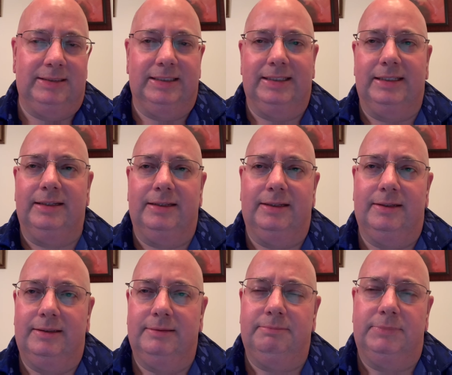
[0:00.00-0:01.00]
Digha
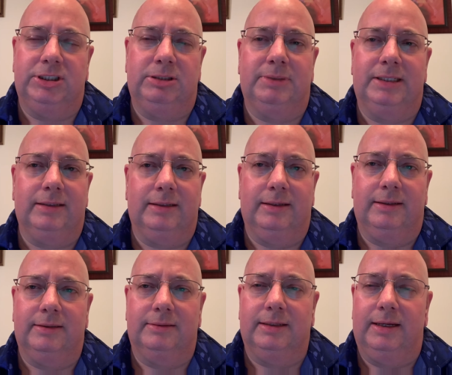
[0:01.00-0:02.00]
Nikaya, Majjhima
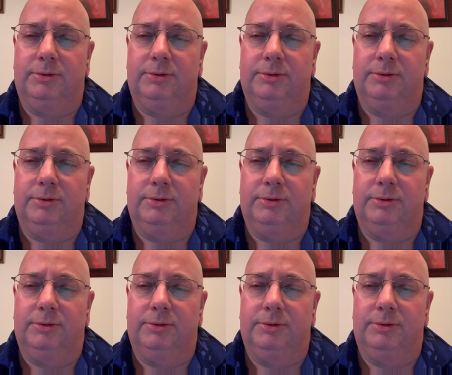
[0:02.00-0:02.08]
Nikaya,